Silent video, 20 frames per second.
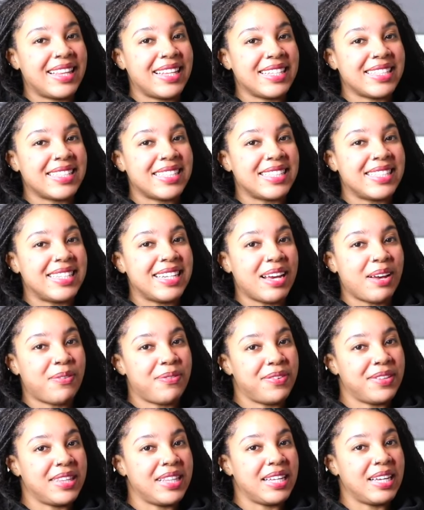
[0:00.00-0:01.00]
this
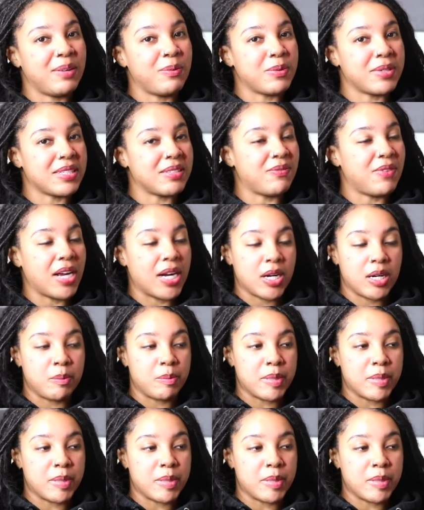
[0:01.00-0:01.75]
definitely was very